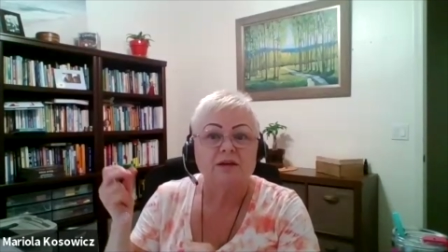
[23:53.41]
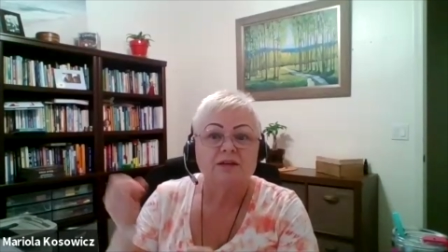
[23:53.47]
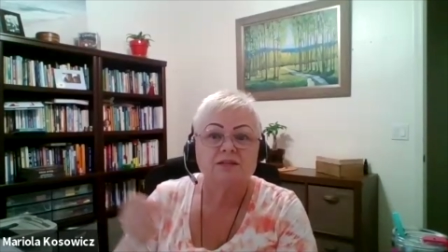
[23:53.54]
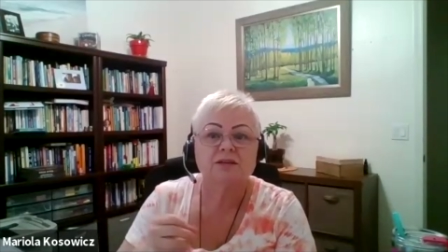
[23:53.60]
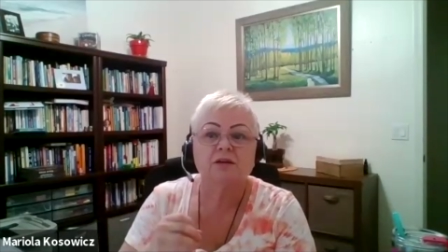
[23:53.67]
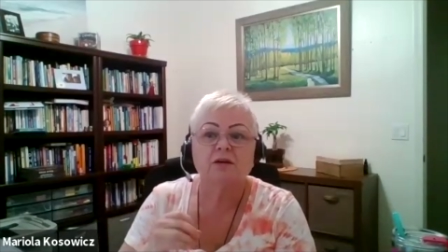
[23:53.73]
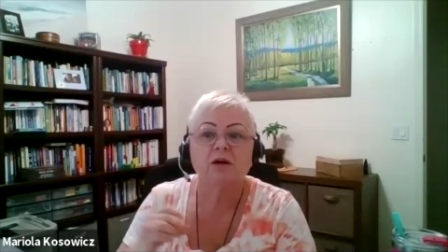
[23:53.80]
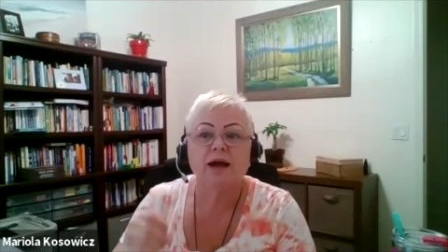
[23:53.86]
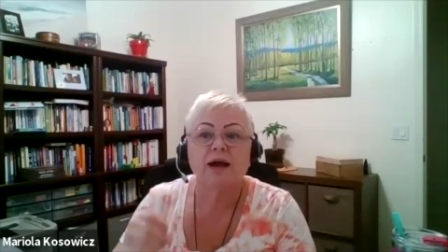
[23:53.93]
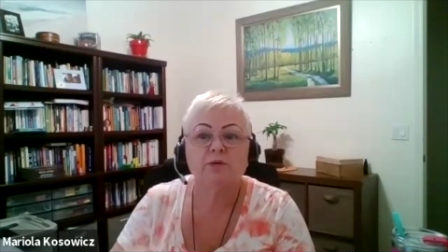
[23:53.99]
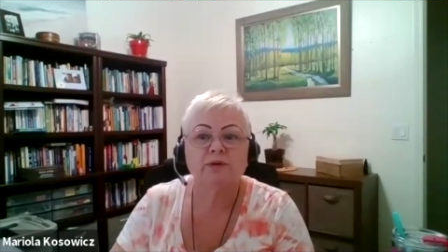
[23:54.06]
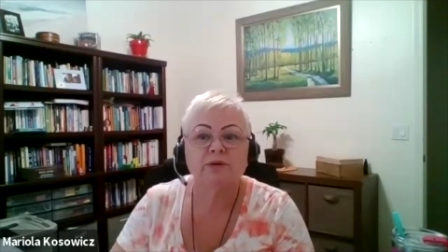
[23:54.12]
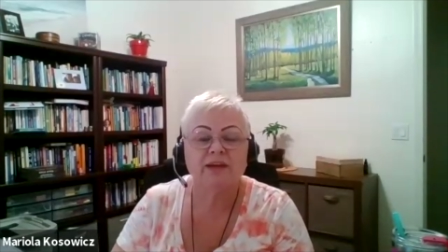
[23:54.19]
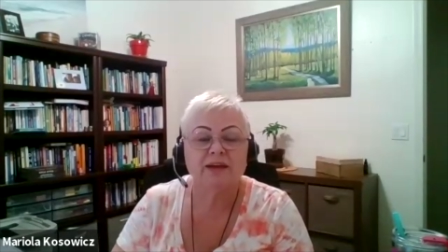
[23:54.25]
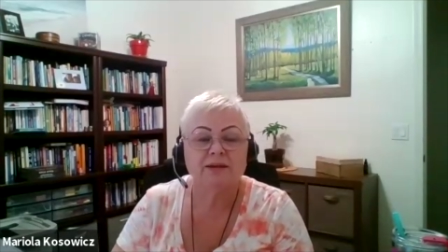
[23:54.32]
So
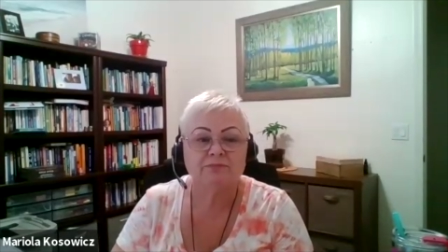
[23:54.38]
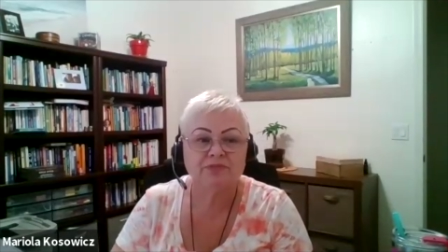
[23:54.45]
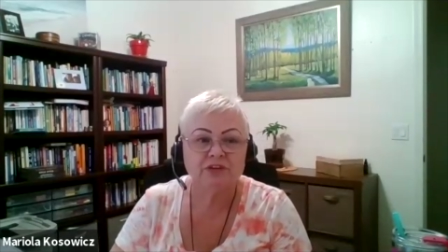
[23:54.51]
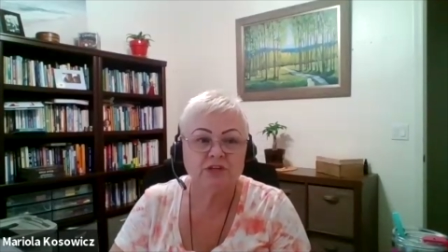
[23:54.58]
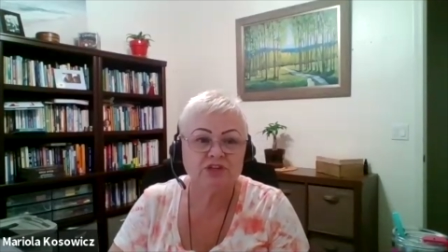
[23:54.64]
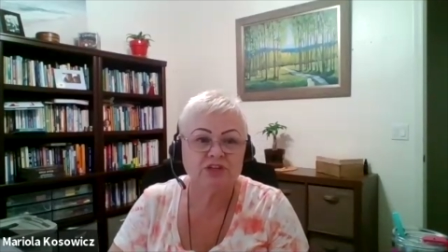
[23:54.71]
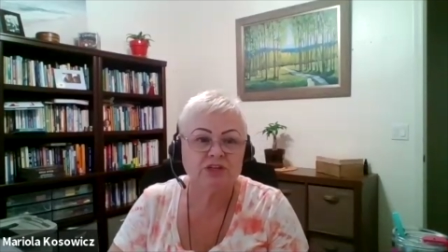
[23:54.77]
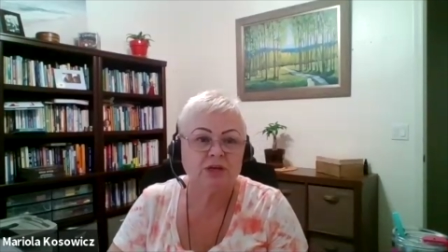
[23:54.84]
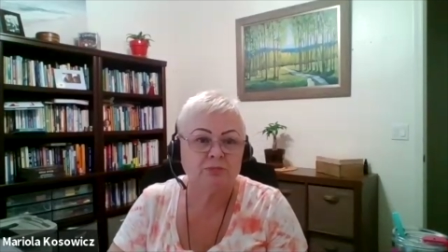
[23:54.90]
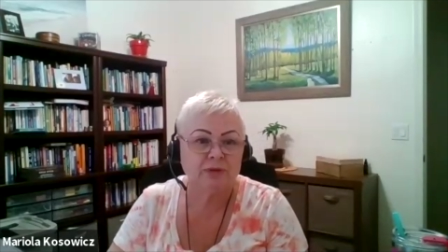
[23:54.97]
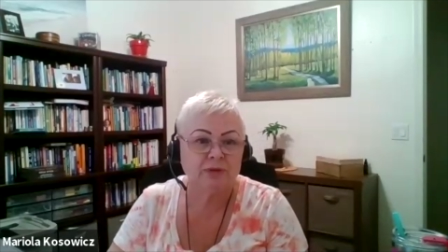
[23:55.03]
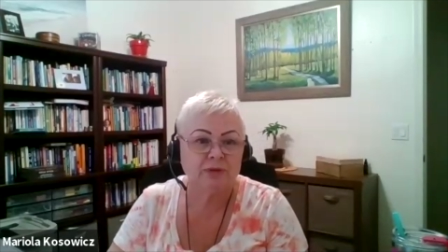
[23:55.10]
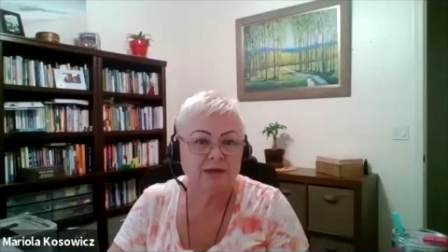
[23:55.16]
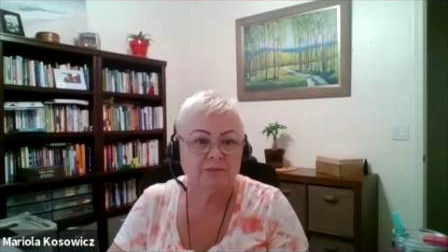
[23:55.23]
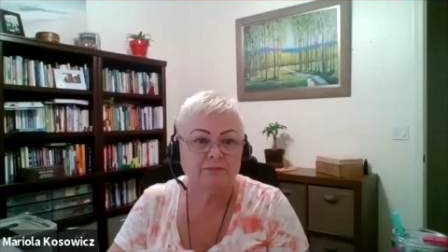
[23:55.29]
when I'm teaching
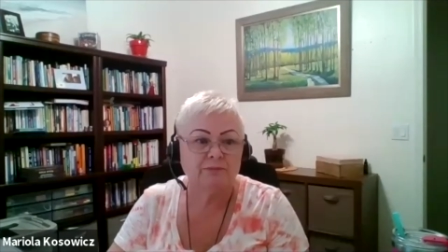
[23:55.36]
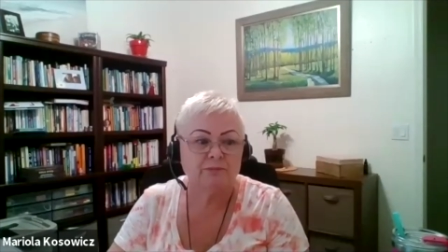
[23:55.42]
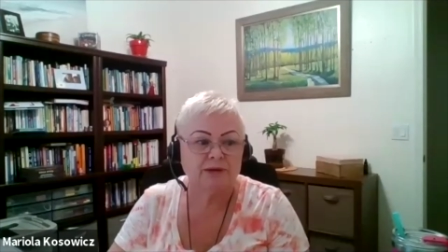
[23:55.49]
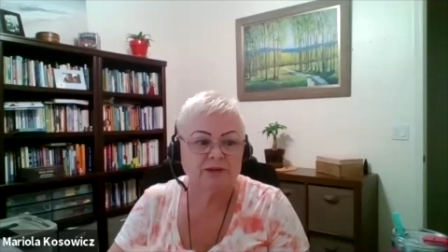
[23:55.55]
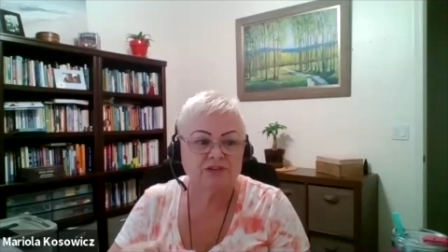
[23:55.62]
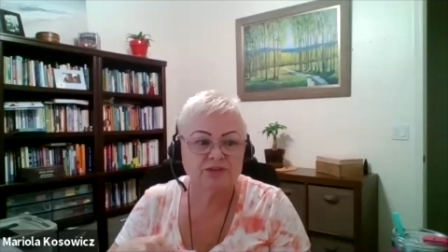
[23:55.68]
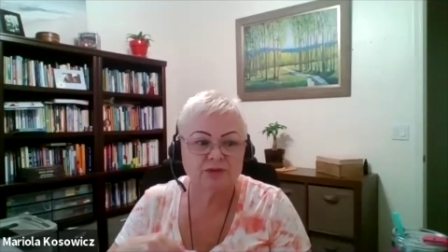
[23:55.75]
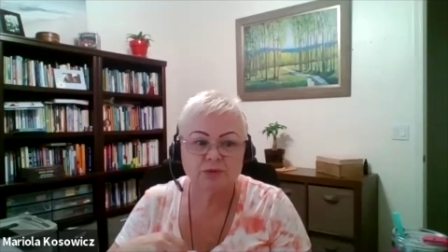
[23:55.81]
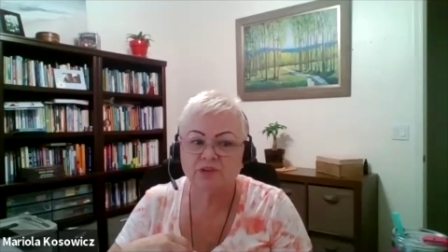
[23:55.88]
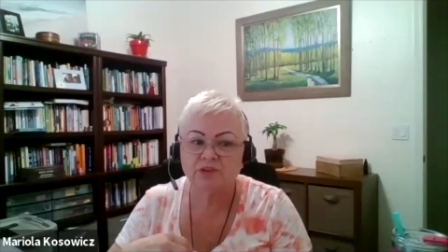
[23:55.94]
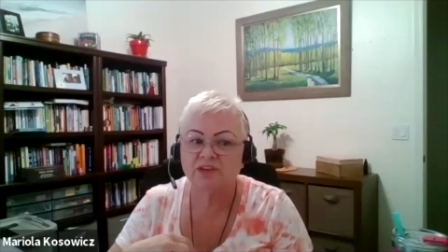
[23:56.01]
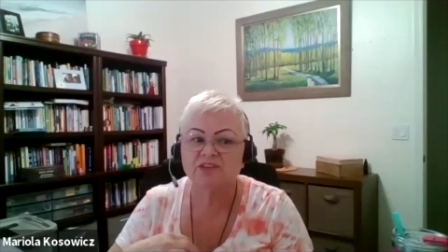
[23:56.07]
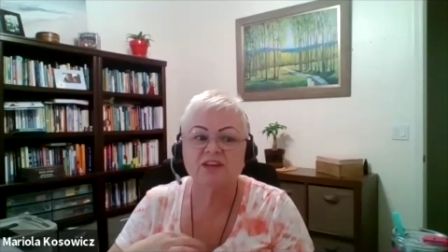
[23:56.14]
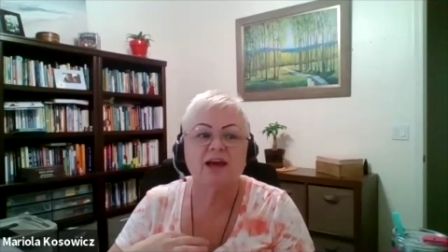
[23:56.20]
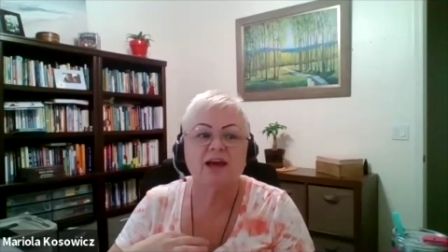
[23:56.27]
my
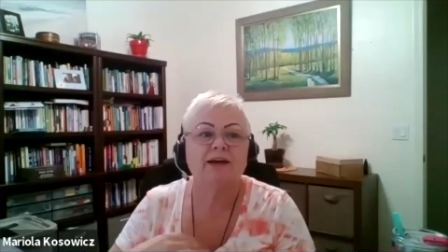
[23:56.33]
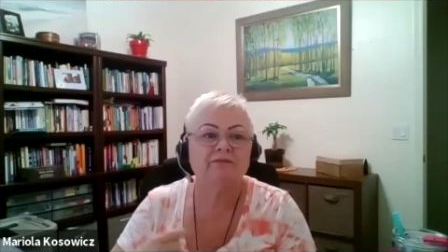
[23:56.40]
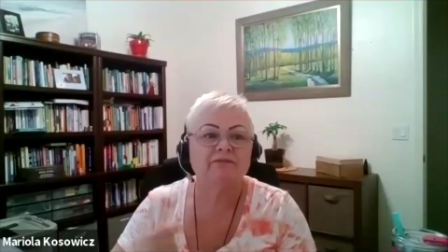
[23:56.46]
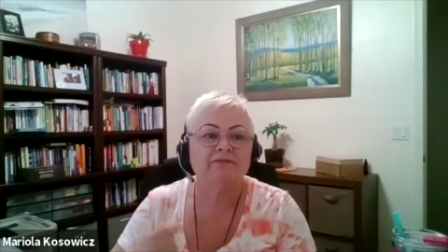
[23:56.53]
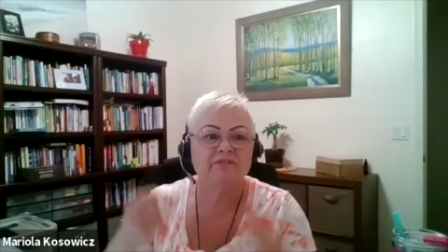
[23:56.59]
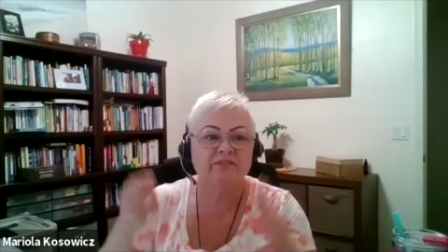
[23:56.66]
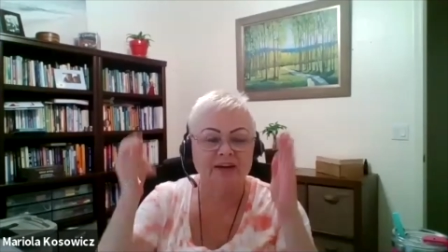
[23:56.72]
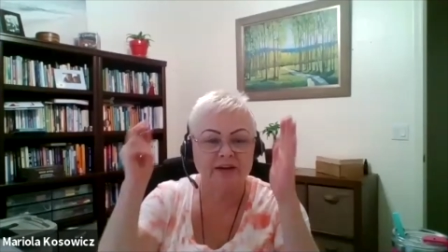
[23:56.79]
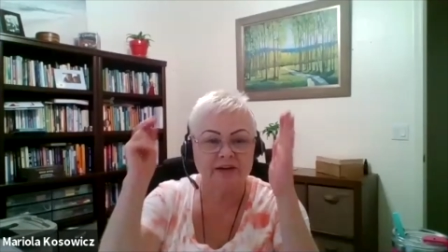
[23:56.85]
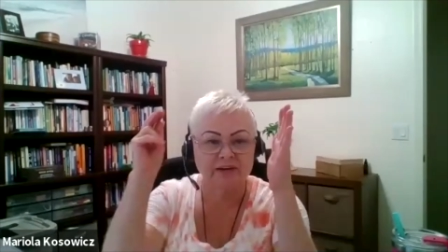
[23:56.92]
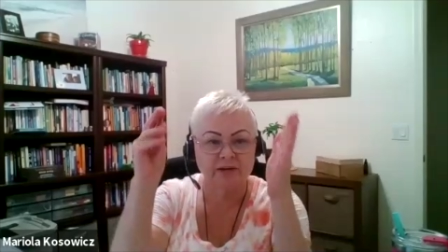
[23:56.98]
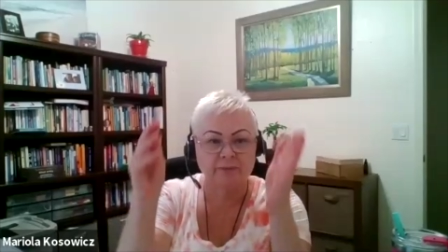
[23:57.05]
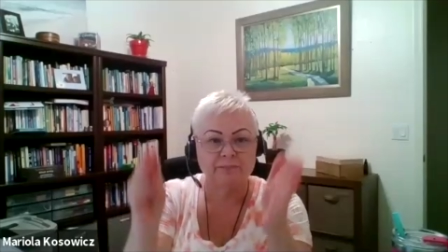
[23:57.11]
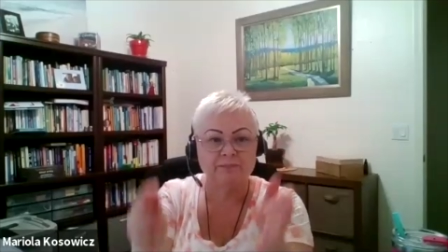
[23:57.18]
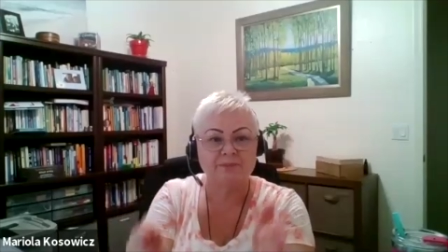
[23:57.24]
students, I am very